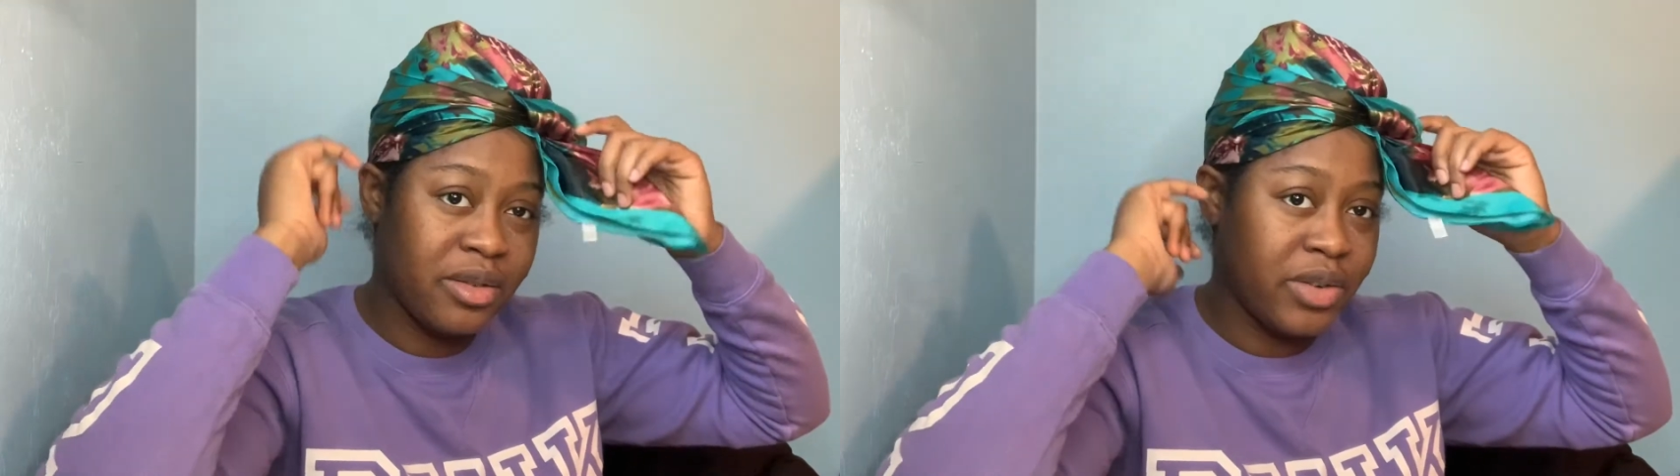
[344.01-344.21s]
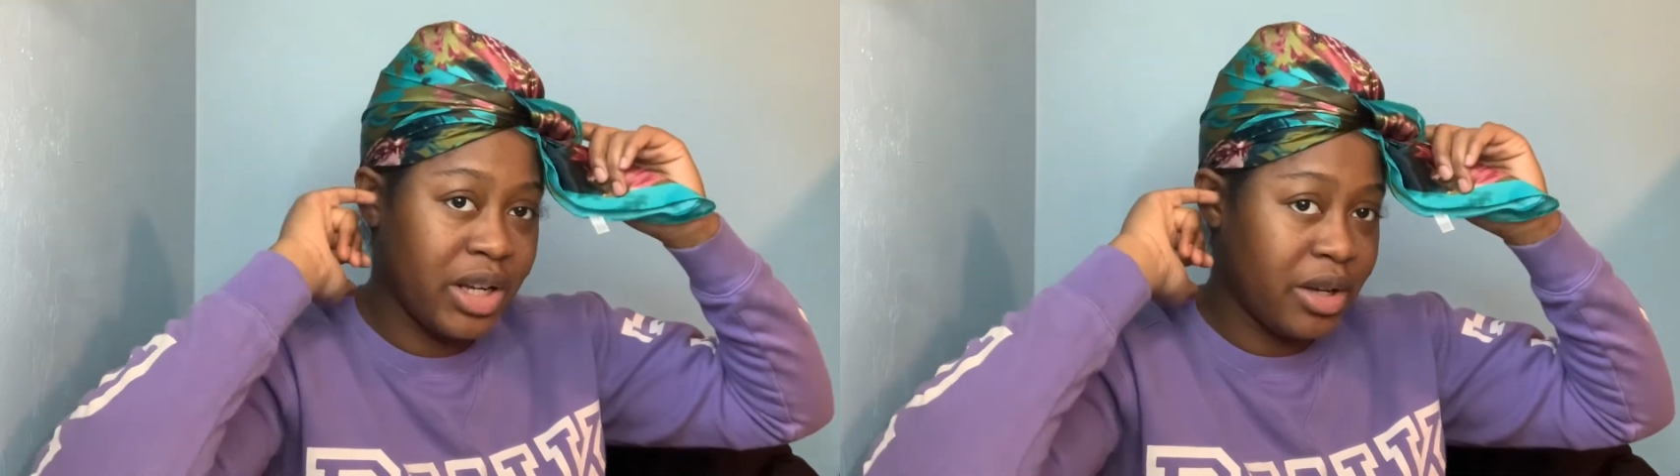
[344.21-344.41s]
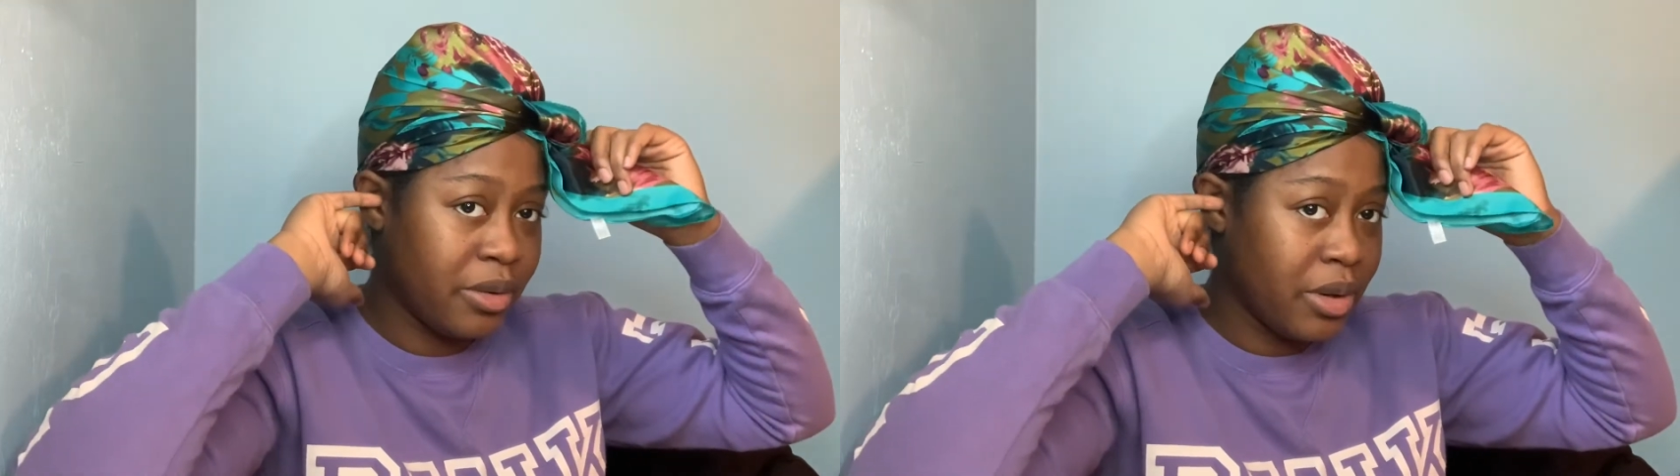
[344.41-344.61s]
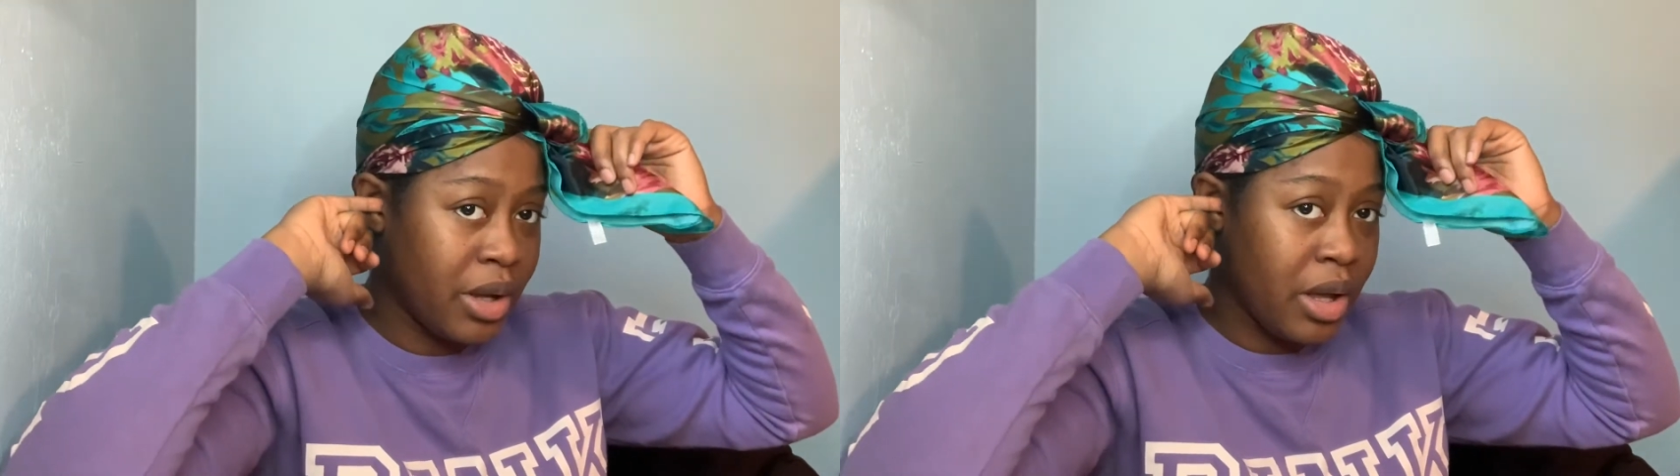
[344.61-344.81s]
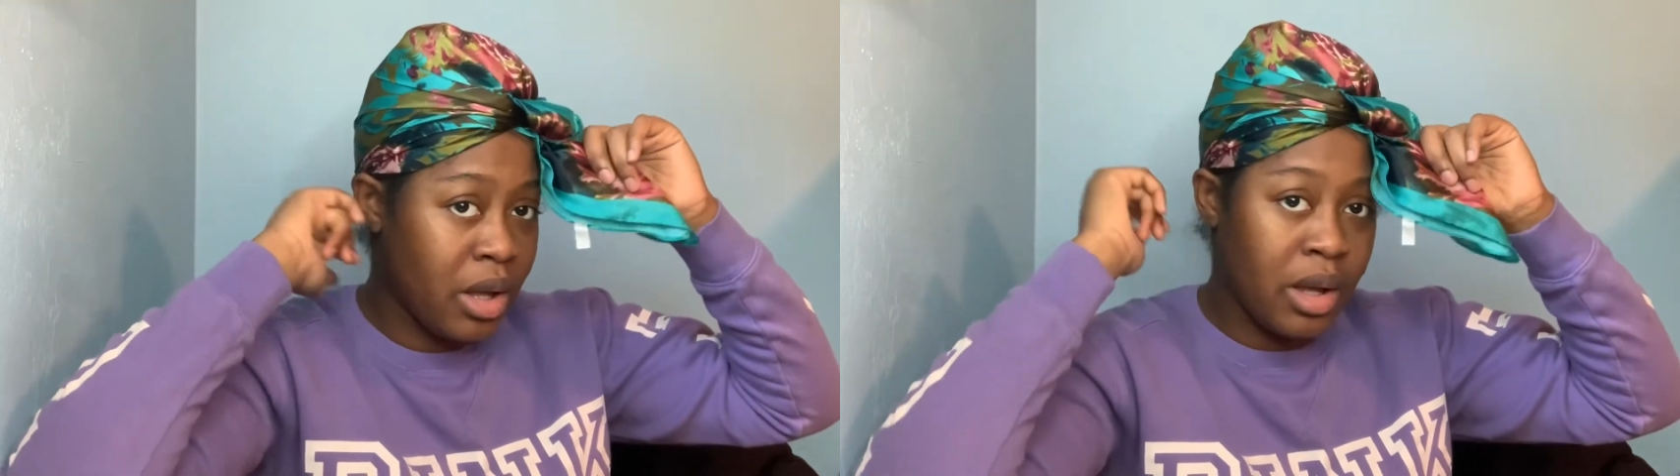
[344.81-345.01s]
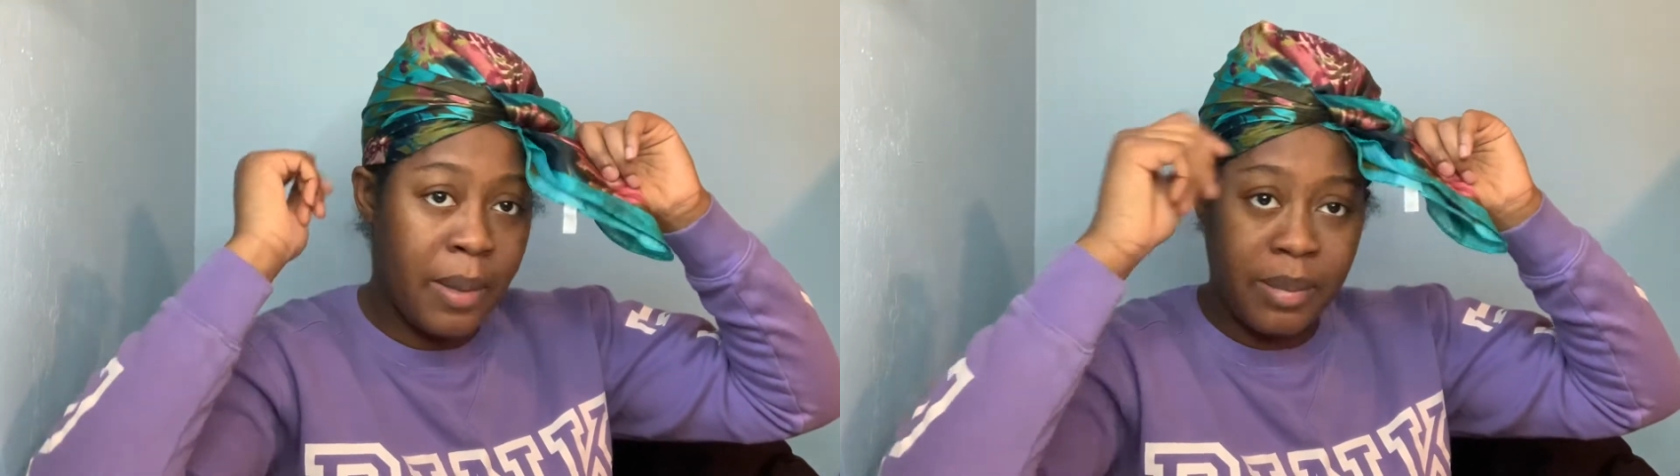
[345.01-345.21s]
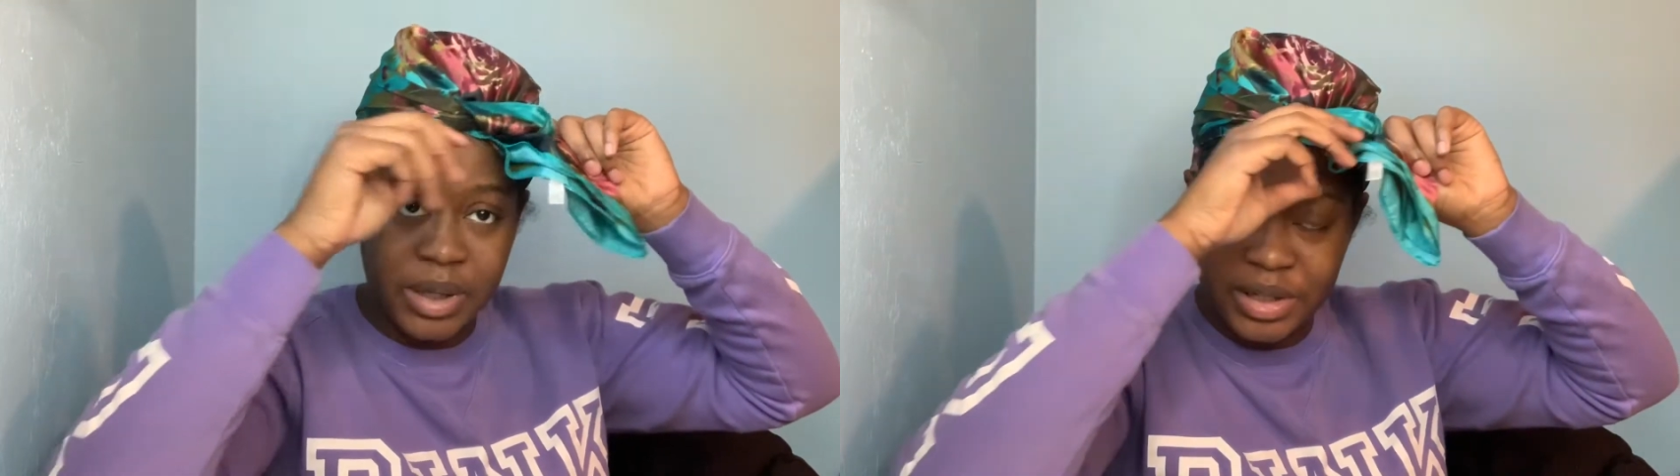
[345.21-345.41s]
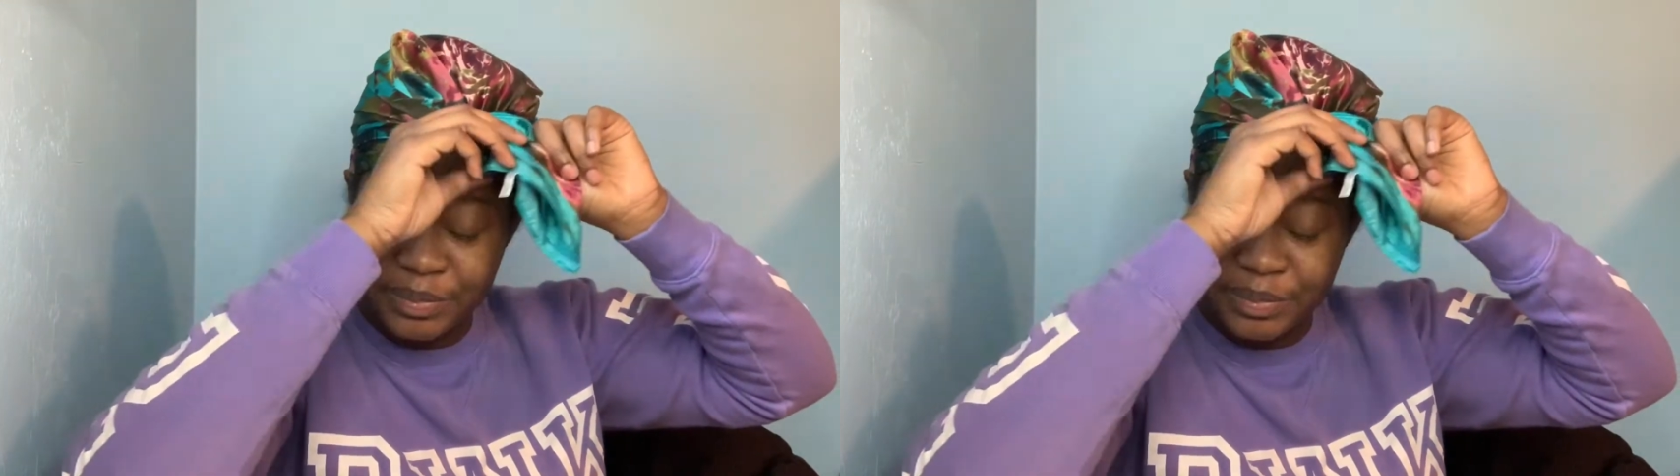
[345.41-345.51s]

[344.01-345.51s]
video, but